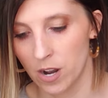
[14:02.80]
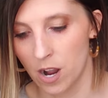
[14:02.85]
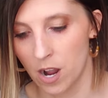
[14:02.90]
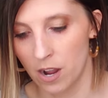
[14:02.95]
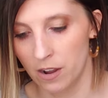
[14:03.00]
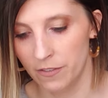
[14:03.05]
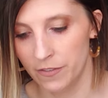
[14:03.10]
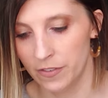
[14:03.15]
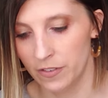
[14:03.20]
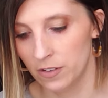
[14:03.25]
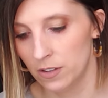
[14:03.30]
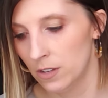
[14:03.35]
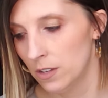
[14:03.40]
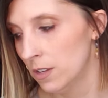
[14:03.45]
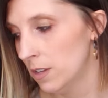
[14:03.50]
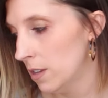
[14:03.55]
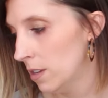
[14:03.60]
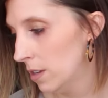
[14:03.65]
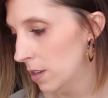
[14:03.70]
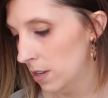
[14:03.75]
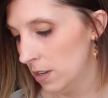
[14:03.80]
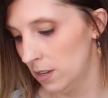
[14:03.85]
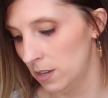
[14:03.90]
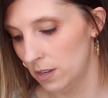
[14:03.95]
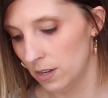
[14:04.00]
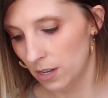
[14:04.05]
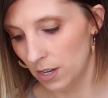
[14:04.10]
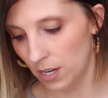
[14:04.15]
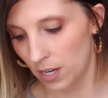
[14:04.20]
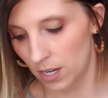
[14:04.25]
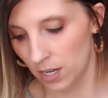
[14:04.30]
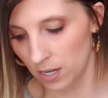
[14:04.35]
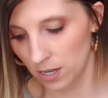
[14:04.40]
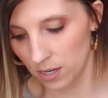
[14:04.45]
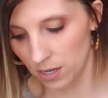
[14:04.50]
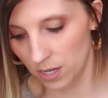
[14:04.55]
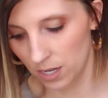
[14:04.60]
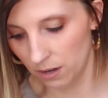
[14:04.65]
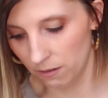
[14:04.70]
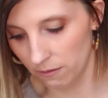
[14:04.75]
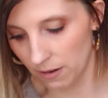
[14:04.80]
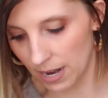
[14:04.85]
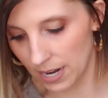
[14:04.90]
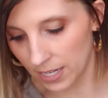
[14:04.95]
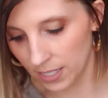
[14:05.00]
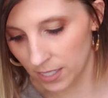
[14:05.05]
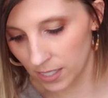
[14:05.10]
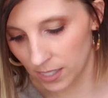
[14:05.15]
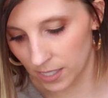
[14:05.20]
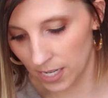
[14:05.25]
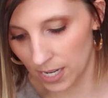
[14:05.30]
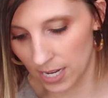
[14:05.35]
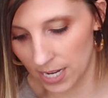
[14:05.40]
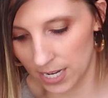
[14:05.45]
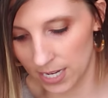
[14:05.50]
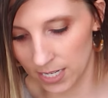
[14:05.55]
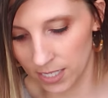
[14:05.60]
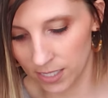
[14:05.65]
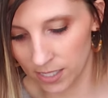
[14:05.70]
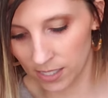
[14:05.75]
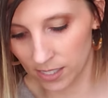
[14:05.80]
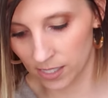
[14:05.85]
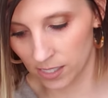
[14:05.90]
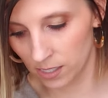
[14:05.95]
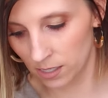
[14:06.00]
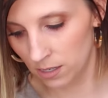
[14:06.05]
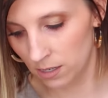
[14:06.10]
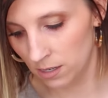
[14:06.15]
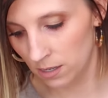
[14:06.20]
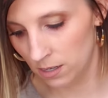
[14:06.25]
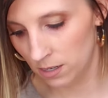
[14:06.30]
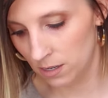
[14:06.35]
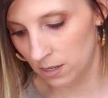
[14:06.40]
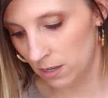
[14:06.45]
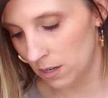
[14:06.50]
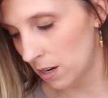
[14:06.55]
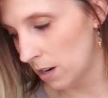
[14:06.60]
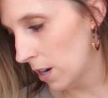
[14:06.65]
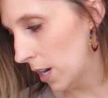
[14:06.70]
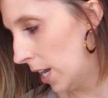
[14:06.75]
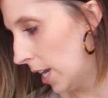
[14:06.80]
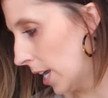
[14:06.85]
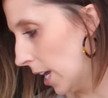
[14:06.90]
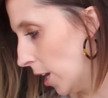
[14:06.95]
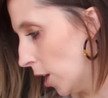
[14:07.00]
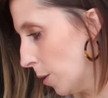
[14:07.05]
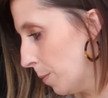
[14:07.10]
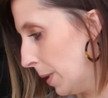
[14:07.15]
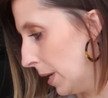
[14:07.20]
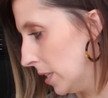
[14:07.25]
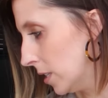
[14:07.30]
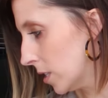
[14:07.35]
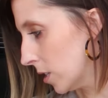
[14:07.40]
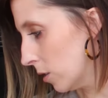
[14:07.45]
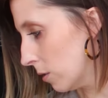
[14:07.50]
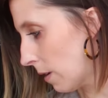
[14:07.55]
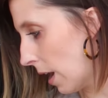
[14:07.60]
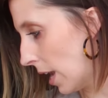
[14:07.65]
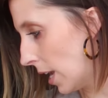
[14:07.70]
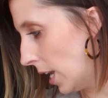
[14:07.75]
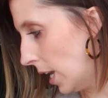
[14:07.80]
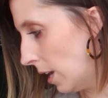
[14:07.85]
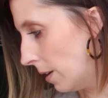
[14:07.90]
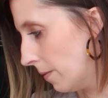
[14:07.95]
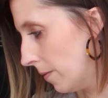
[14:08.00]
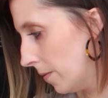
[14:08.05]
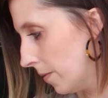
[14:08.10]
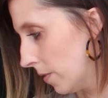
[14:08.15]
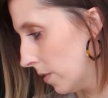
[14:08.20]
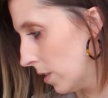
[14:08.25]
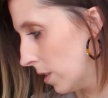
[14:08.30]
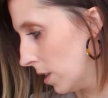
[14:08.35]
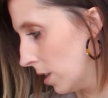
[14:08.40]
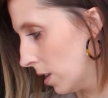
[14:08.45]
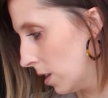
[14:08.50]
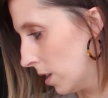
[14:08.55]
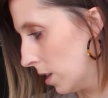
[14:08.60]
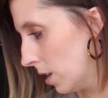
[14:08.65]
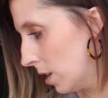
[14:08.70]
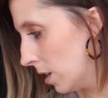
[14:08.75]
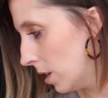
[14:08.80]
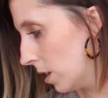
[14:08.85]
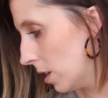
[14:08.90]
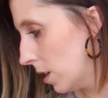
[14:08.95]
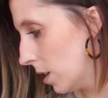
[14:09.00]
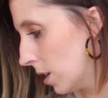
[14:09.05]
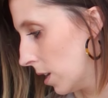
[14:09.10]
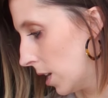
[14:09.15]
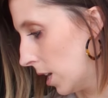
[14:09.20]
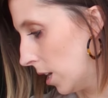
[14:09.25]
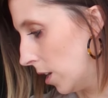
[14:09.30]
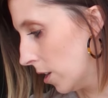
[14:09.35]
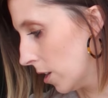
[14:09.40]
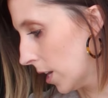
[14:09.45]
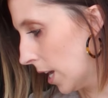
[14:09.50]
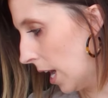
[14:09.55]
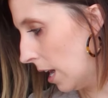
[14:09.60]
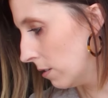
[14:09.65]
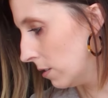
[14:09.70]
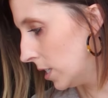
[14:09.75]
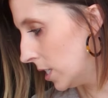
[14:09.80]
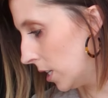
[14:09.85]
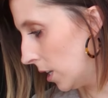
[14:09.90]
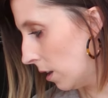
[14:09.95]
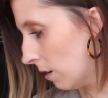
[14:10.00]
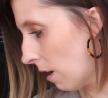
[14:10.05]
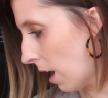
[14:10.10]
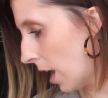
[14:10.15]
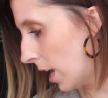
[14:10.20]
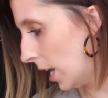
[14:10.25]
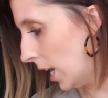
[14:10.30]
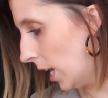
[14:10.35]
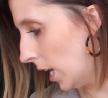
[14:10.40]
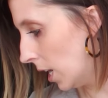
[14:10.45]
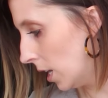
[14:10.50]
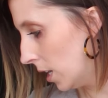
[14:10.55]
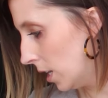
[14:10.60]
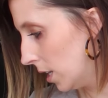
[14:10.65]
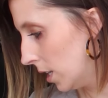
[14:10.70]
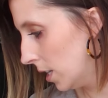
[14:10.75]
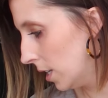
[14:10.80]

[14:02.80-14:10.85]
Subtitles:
off and erase this. All right, get your pencil ready. Get your counting ready.